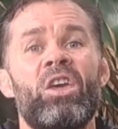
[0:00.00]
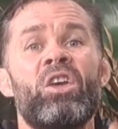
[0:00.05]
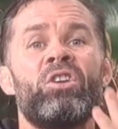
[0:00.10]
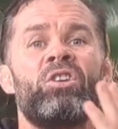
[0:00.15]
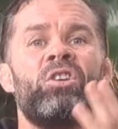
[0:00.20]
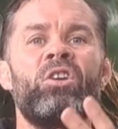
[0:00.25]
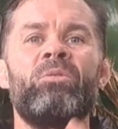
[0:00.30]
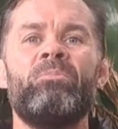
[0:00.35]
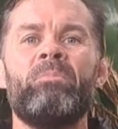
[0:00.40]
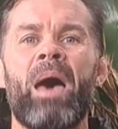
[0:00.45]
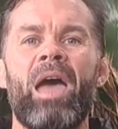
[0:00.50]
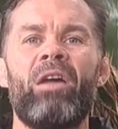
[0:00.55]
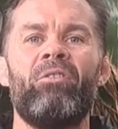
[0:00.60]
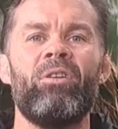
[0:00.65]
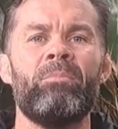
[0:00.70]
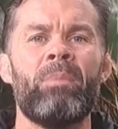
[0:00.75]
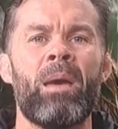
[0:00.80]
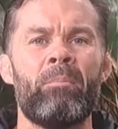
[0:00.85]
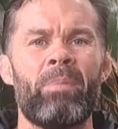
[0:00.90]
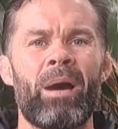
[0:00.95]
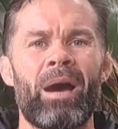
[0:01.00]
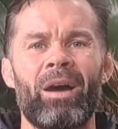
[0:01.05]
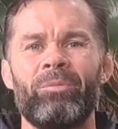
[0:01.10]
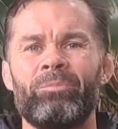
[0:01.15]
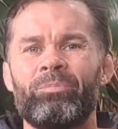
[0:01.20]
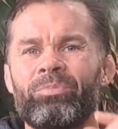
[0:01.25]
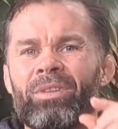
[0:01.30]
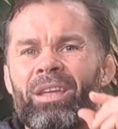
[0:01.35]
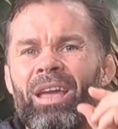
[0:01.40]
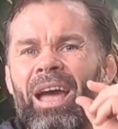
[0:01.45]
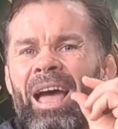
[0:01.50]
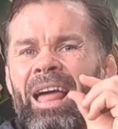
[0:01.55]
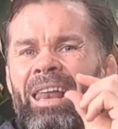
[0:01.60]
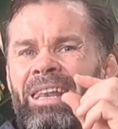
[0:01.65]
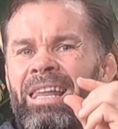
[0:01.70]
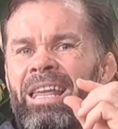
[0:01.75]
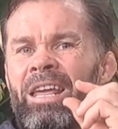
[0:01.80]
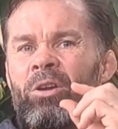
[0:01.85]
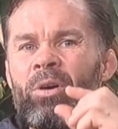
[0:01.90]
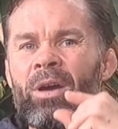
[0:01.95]
you may remember a
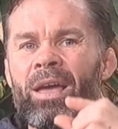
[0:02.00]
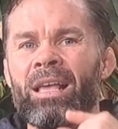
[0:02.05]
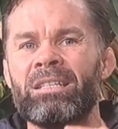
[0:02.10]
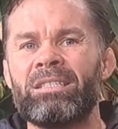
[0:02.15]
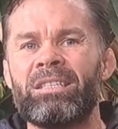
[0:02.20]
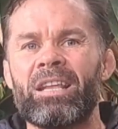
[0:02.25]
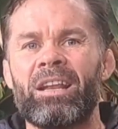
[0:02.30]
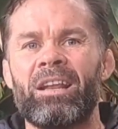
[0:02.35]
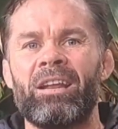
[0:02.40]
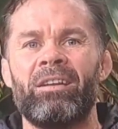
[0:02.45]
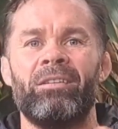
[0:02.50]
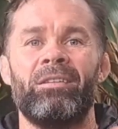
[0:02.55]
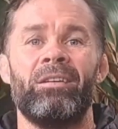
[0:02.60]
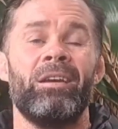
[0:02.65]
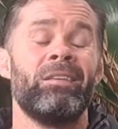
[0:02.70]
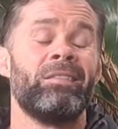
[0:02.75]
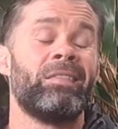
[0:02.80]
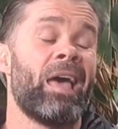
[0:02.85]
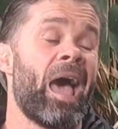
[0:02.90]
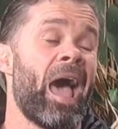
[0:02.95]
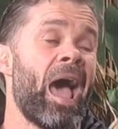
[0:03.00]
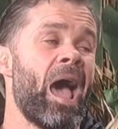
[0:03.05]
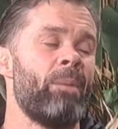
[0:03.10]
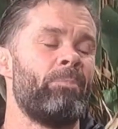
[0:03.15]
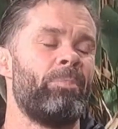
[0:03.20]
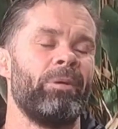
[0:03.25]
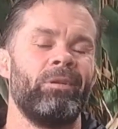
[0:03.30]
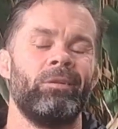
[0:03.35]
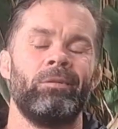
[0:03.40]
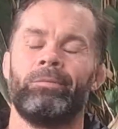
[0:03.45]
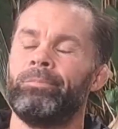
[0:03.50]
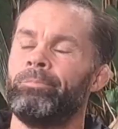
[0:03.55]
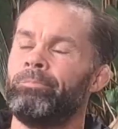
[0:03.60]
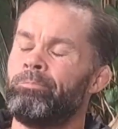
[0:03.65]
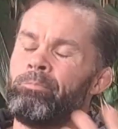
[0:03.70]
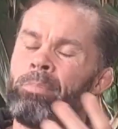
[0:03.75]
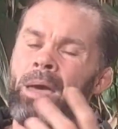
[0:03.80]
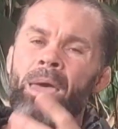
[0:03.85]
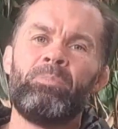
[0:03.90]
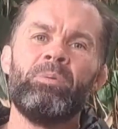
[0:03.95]
little incident that happened
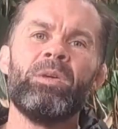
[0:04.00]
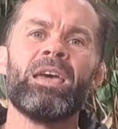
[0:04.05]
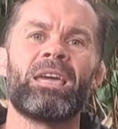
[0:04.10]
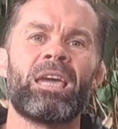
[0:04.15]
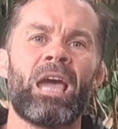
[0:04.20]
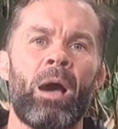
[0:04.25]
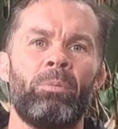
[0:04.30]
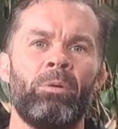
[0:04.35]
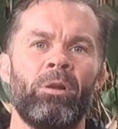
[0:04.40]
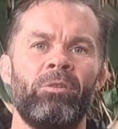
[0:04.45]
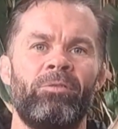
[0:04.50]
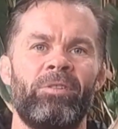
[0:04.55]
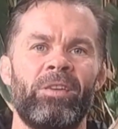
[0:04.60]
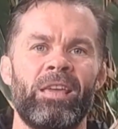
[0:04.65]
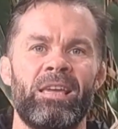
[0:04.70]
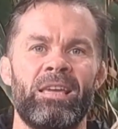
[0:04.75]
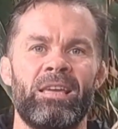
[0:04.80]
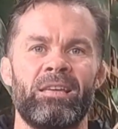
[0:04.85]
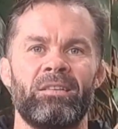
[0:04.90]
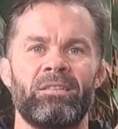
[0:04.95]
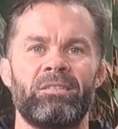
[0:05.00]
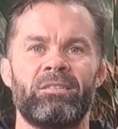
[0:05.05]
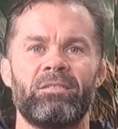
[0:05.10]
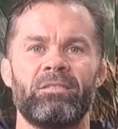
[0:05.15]
maybe a couple of years.